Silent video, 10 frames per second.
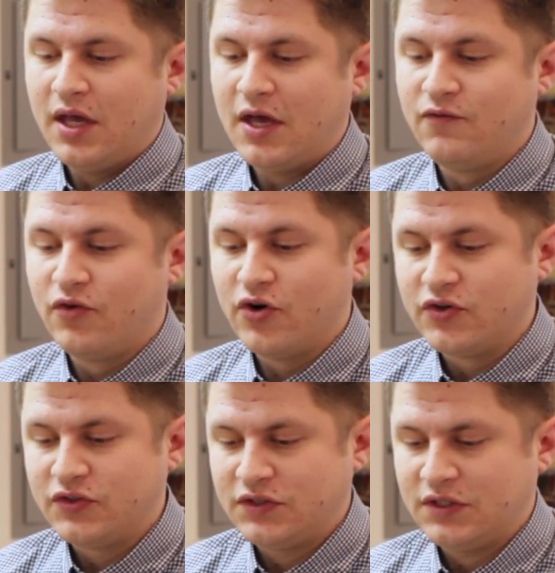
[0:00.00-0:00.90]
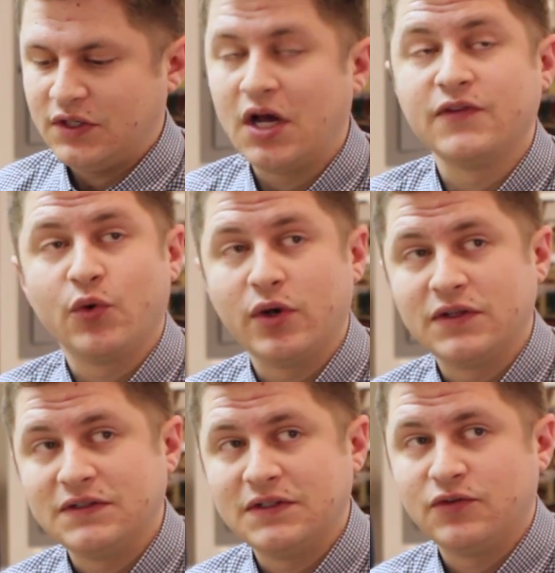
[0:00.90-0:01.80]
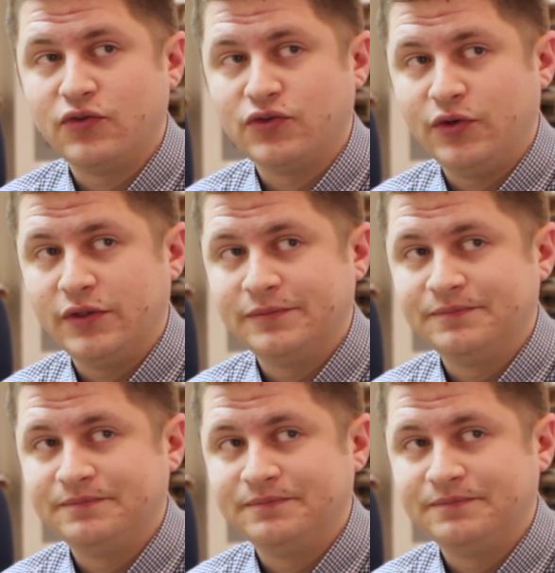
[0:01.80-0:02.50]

adverse consequences as a result.